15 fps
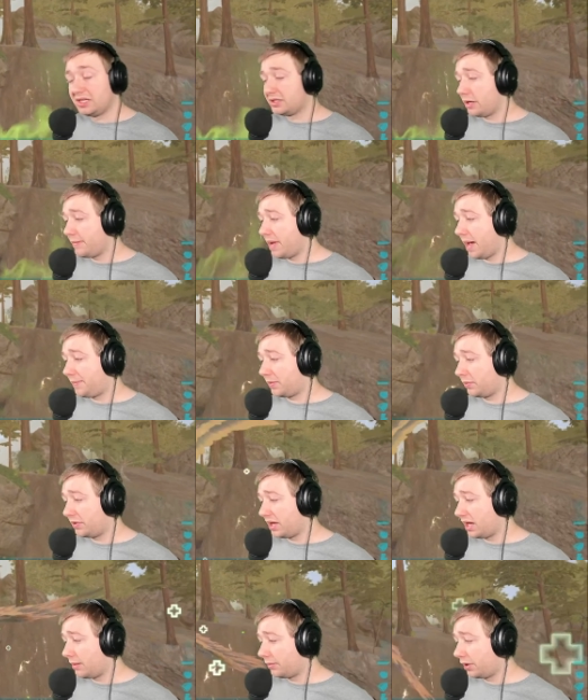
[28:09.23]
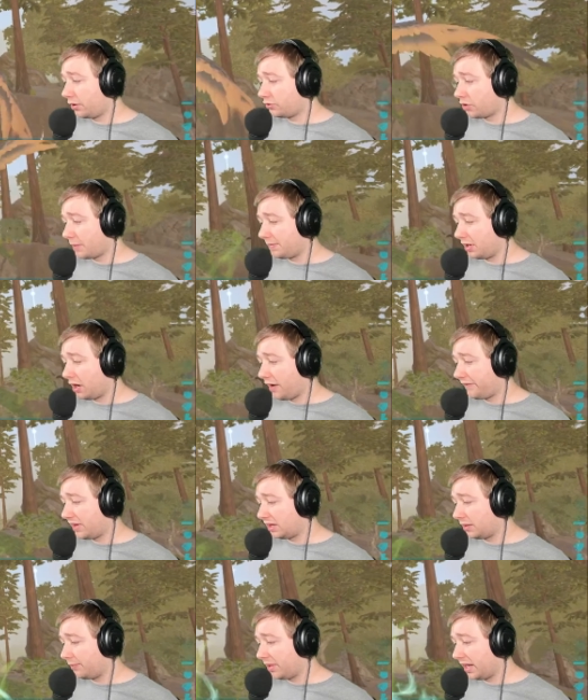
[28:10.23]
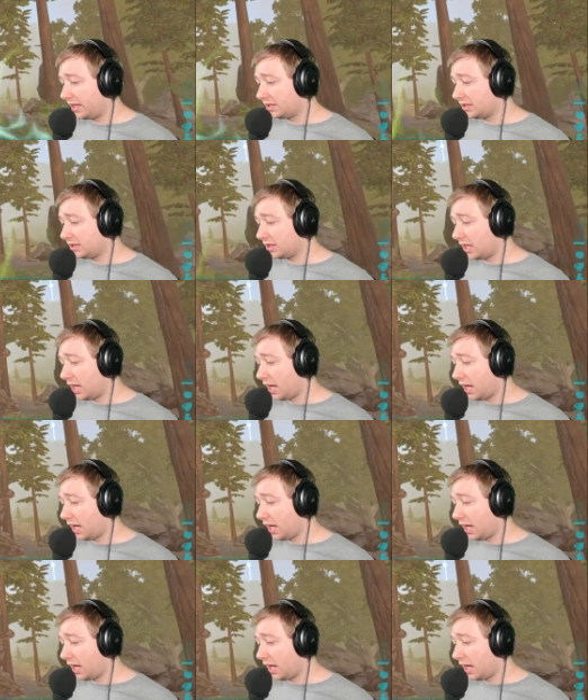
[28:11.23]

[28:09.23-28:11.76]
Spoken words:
So I'm happy with that. I'm going to go drop that off at the base.